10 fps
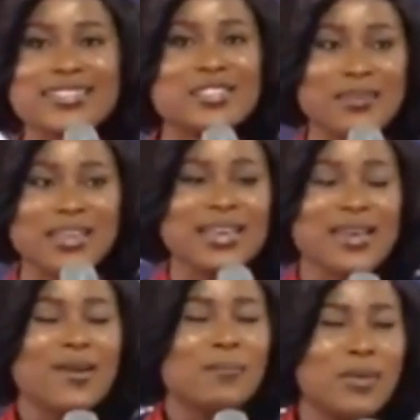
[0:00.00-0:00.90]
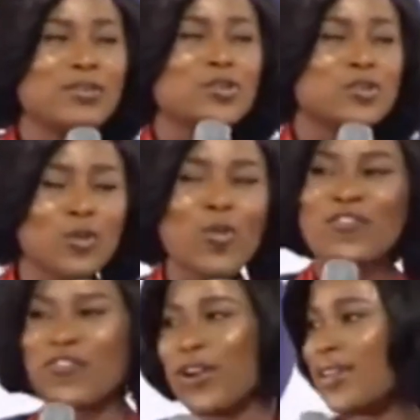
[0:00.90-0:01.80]
is me being so
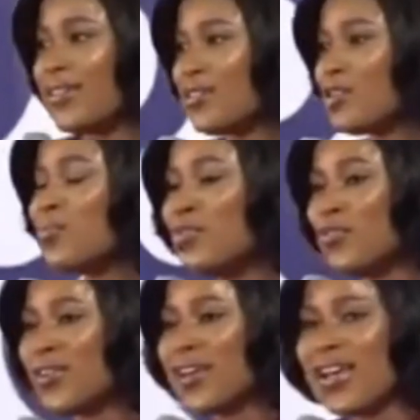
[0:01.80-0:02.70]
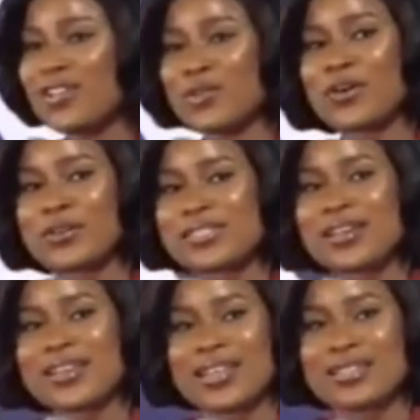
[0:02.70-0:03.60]
afraid to move. And so I got
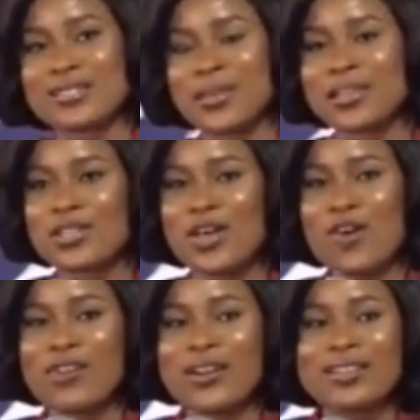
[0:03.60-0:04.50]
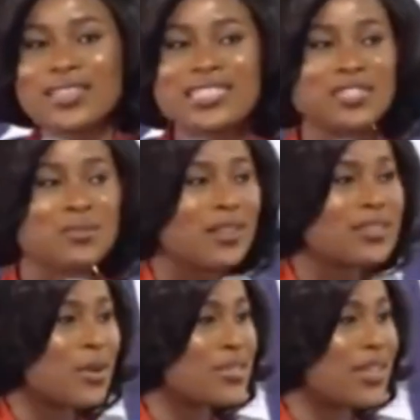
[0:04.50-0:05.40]
stuck in that space. For another 6
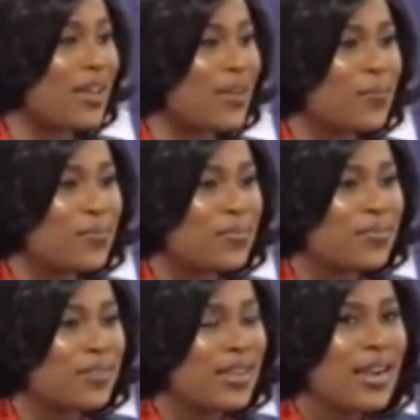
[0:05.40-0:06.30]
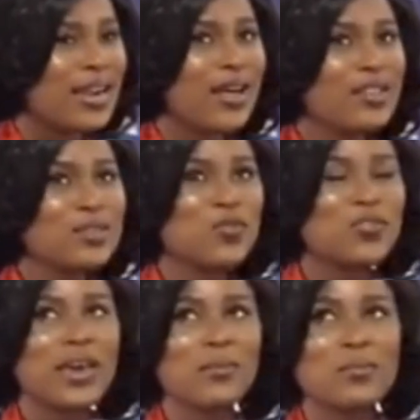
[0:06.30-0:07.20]
months, I was there. Now, this move
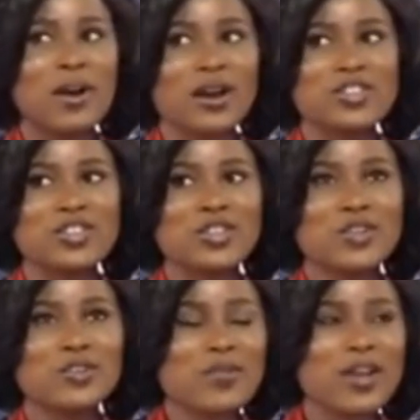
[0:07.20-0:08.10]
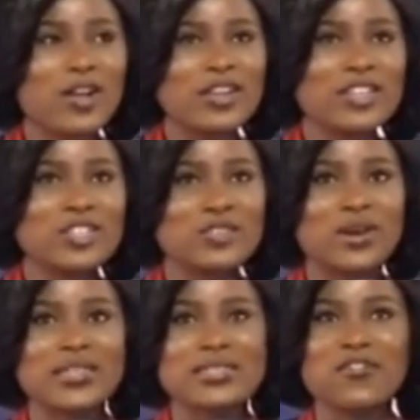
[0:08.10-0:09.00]
came in March. So if my calculation is
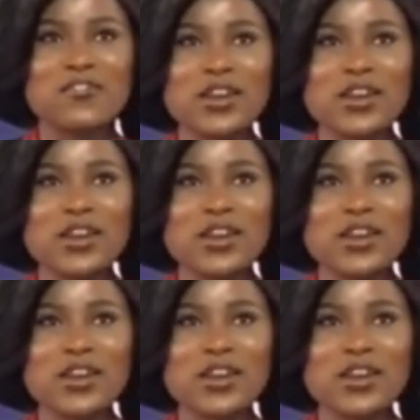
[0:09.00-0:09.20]
right, the final